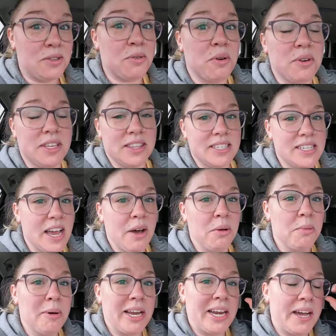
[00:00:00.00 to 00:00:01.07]
thrown in the
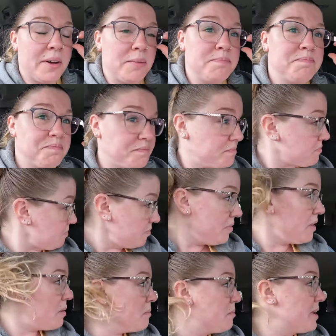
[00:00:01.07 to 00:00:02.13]
towel by now.
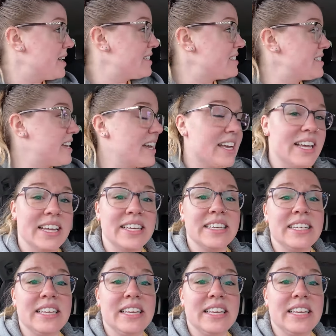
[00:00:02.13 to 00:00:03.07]
But uh,